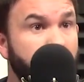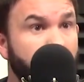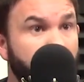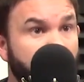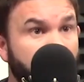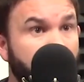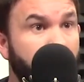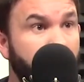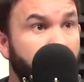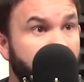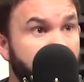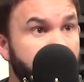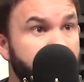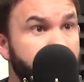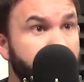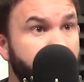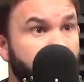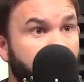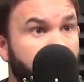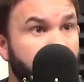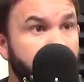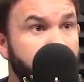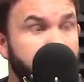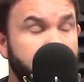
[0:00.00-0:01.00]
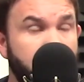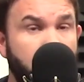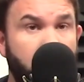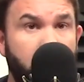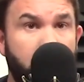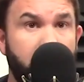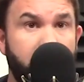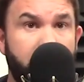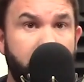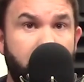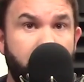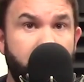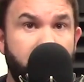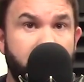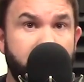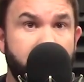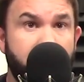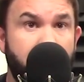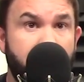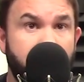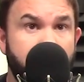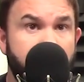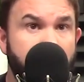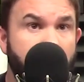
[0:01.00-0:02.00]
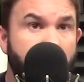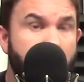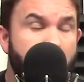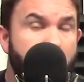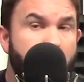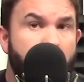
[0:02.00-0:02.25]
It really is 5-star in every sense.